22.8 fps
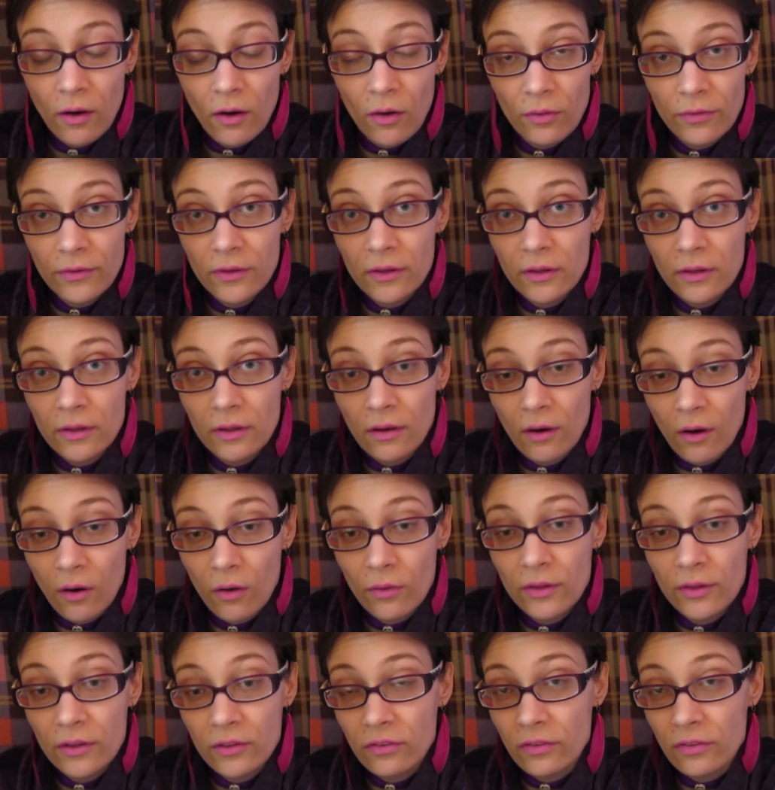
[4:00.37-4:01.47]
all thing, all
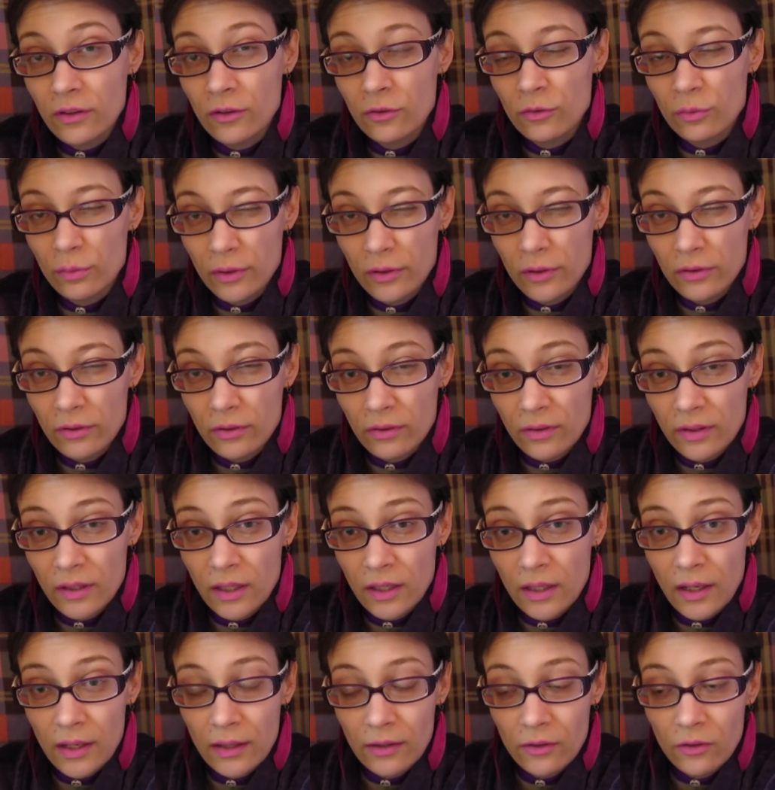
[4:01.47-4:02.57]
these things
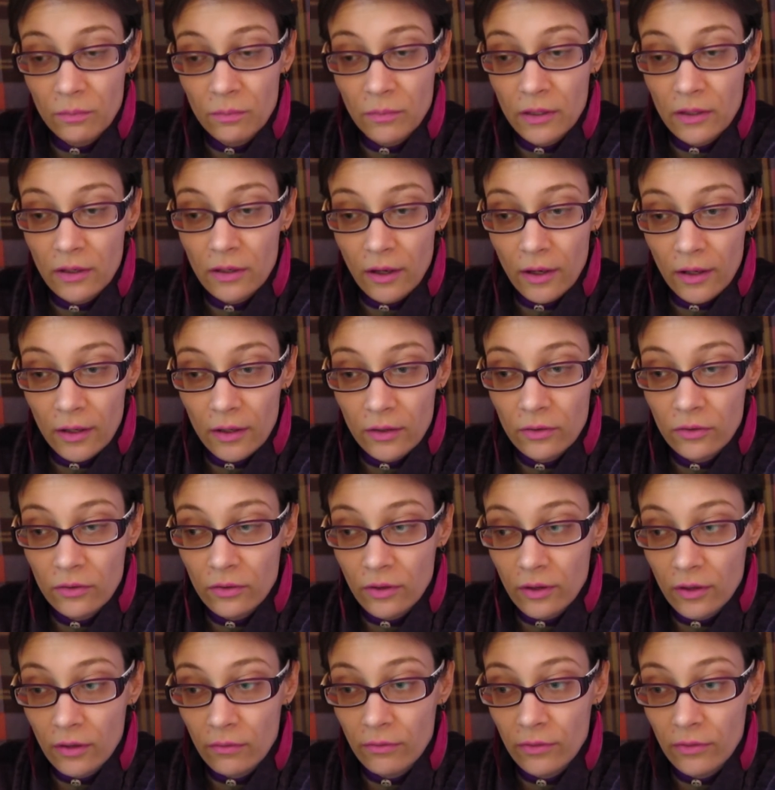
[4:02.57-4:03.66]
recently, and it's because
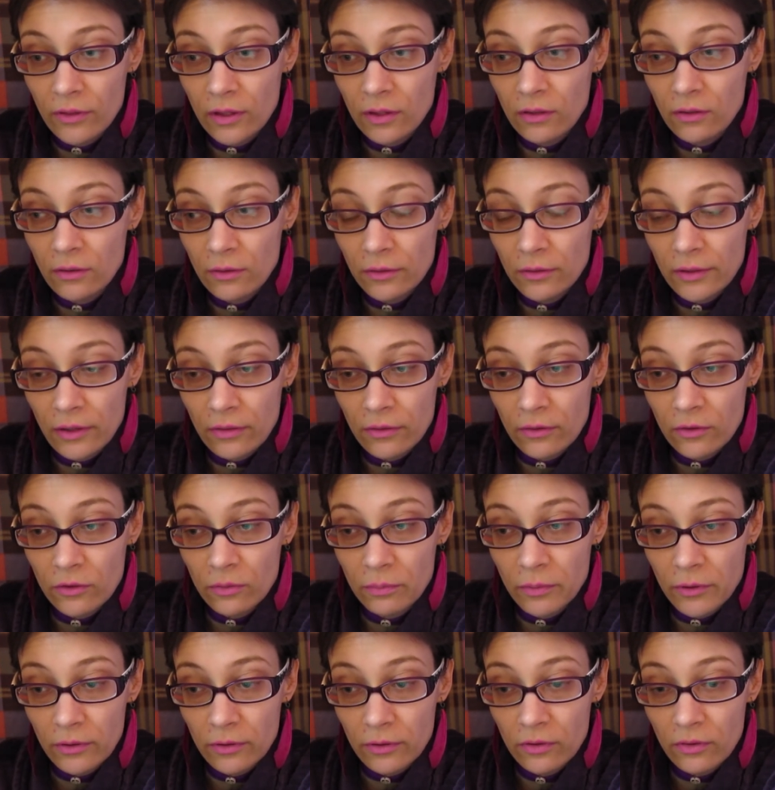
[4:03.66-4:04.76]
of the near-death
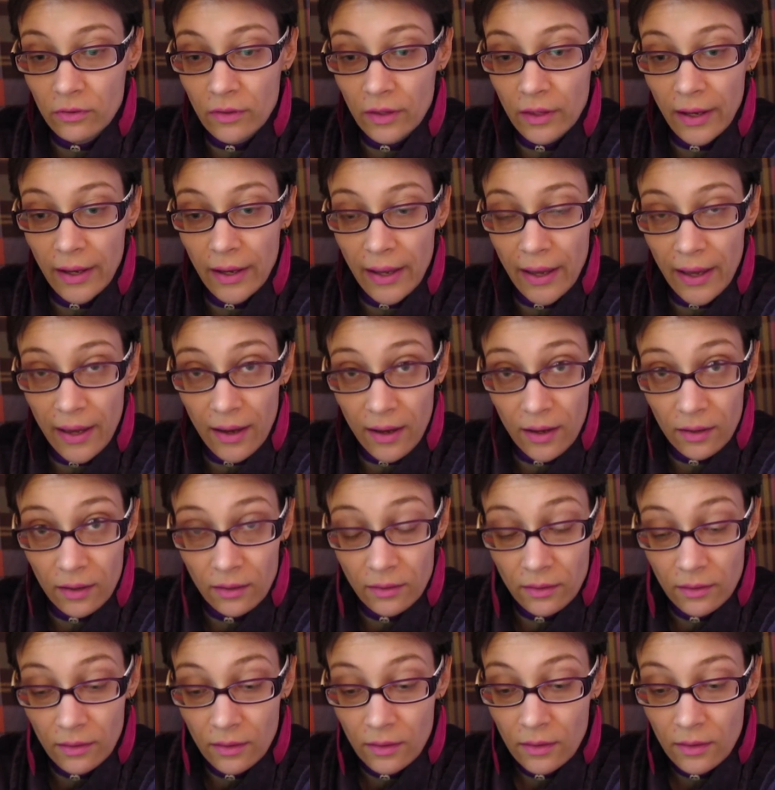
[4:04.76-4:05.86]
experience that I had.